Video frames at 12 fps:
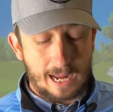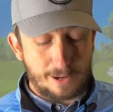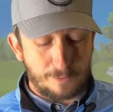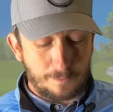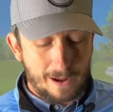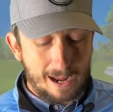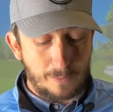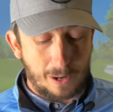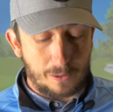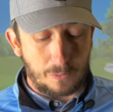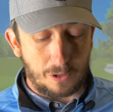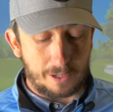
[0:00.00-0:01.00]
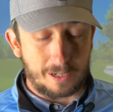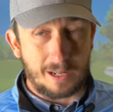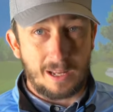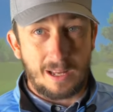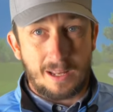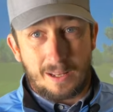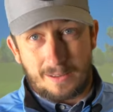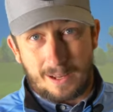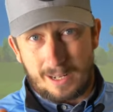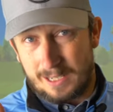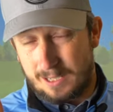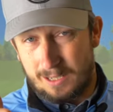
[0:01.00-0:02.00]
a fairway wood
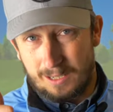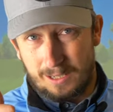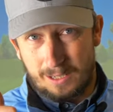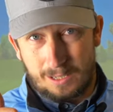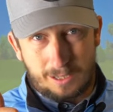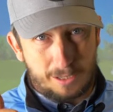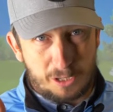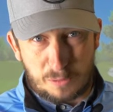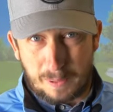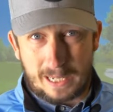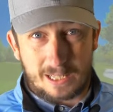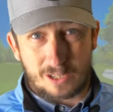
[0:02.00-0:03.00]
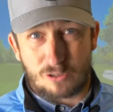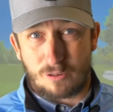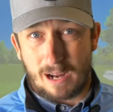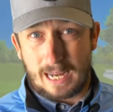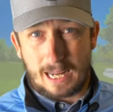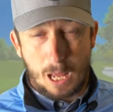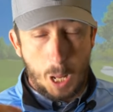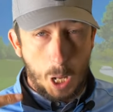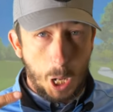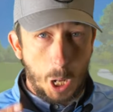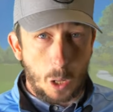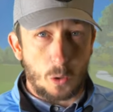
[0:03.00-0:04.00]
that is spins great,
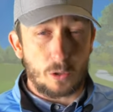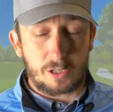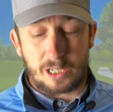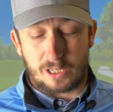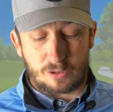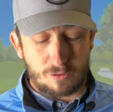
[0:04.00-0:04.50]
launches